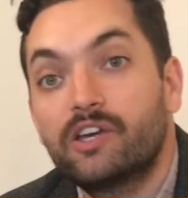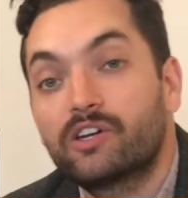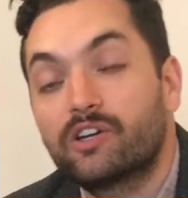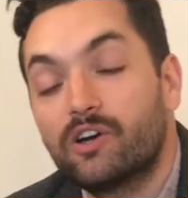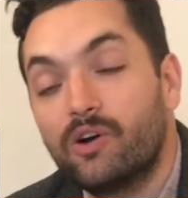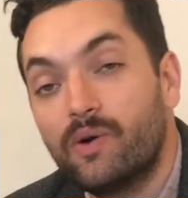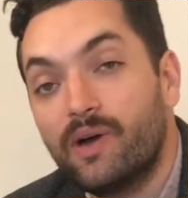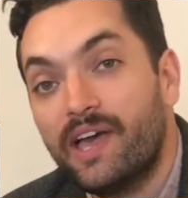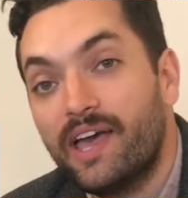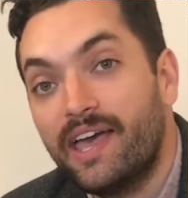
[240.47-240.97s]

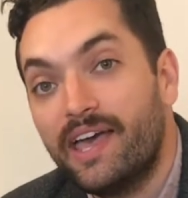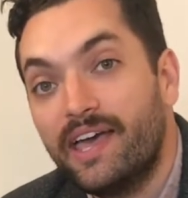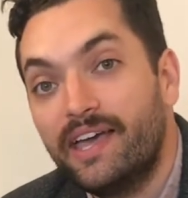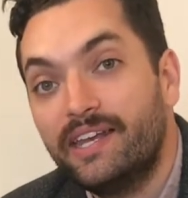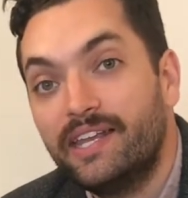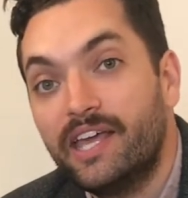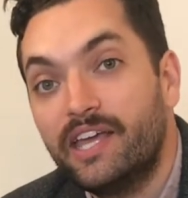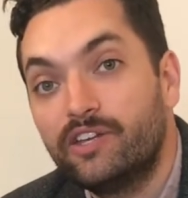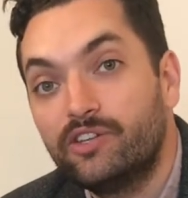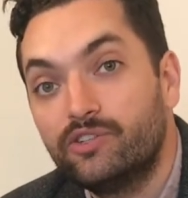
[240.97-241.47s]
go
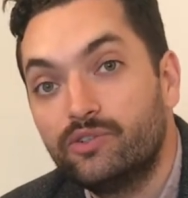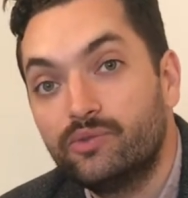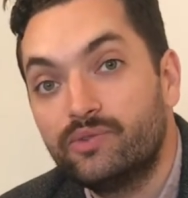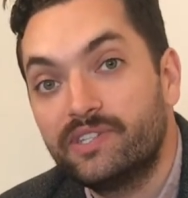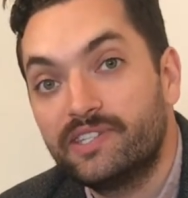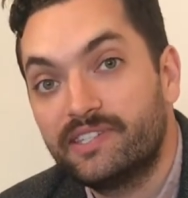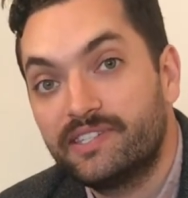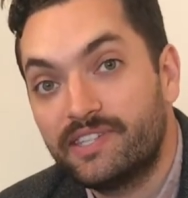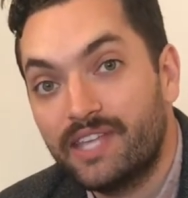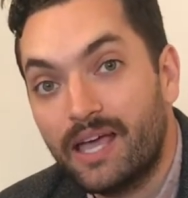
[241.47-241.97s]
ahead and do
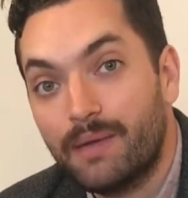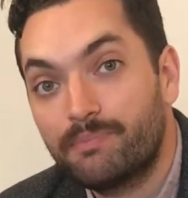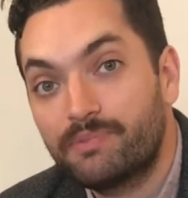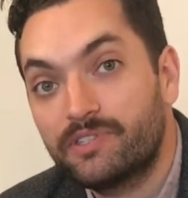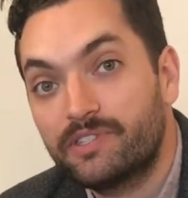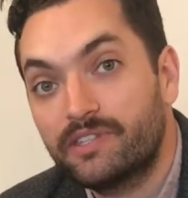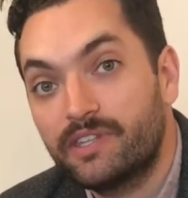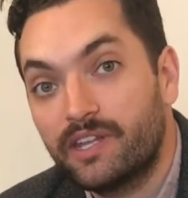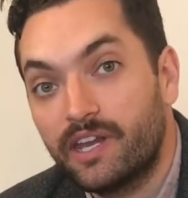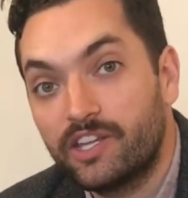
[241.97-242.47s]
the
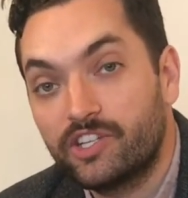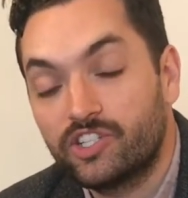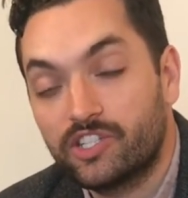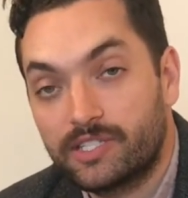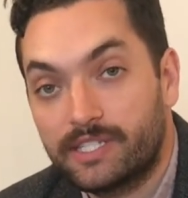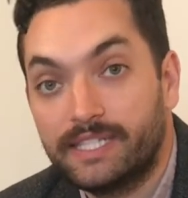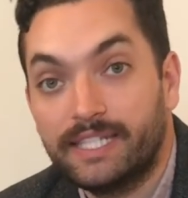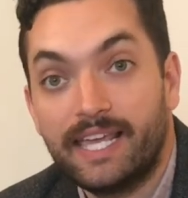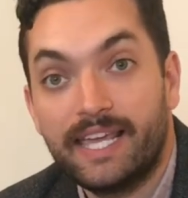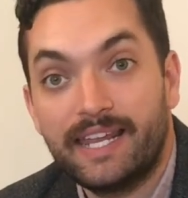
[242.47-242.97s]
steps that I
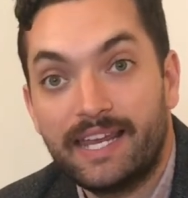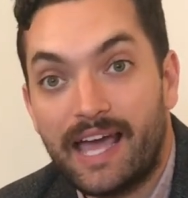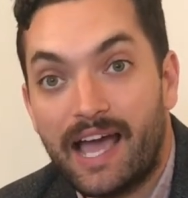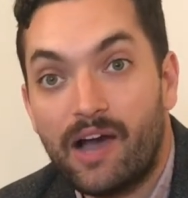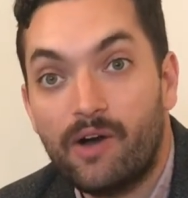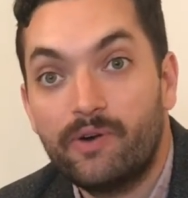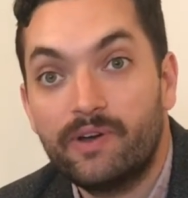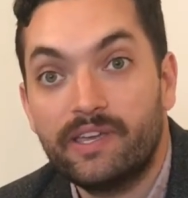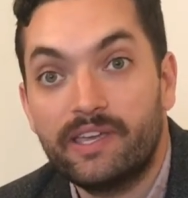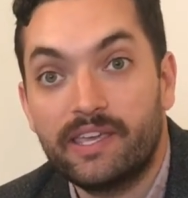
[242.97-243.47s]
just laid
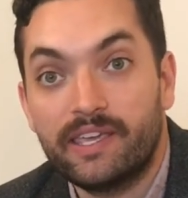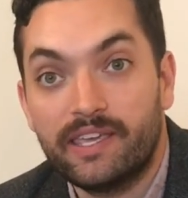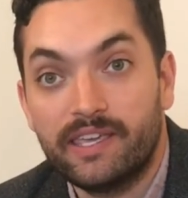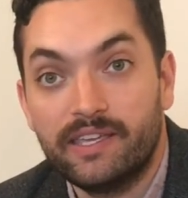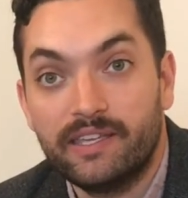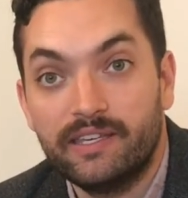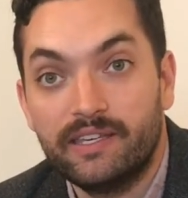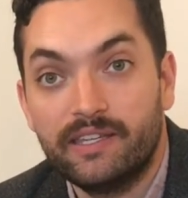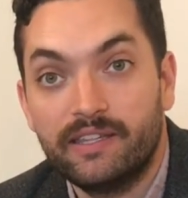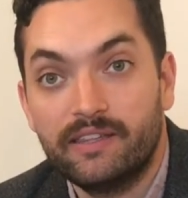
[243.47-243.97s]
out
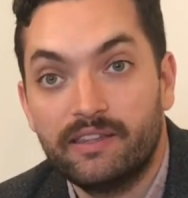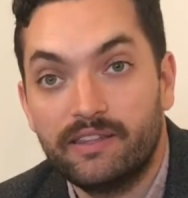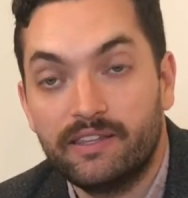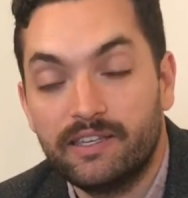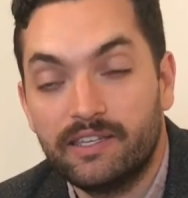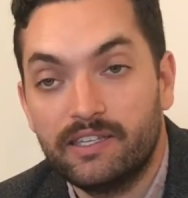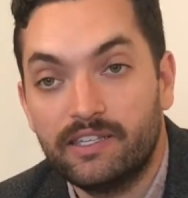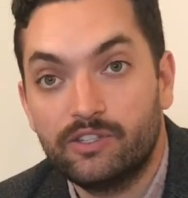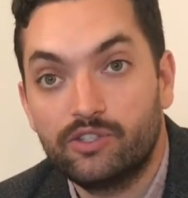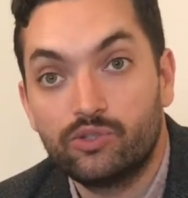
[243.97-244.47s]
in
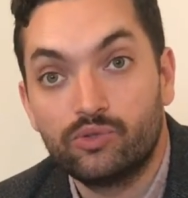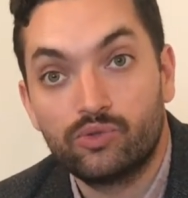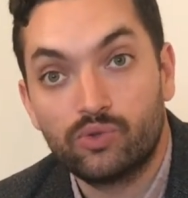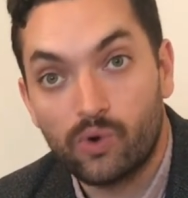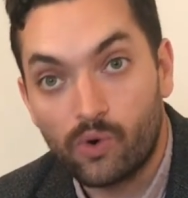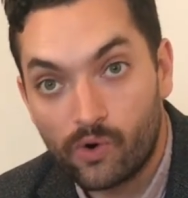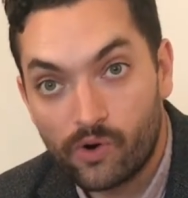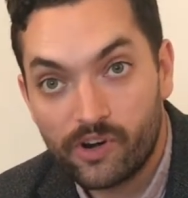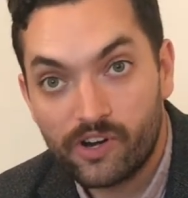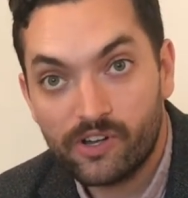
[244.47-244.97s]
the
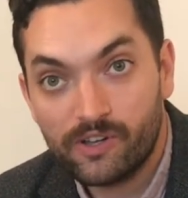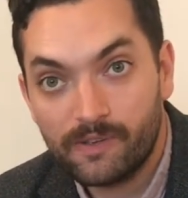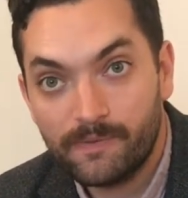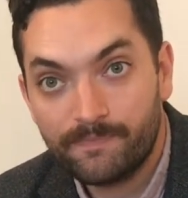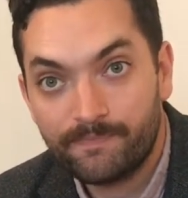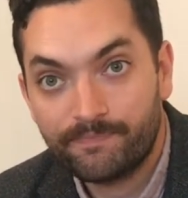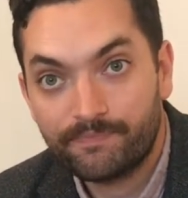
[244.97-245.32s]
tutorial,